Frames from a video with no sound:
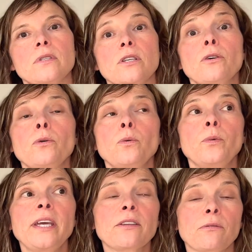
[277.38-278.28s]
So,
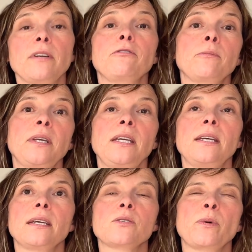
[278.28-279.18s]
week three for
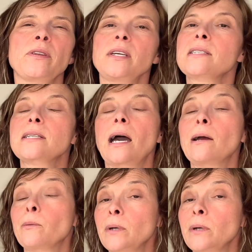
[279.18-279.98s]
me is where things got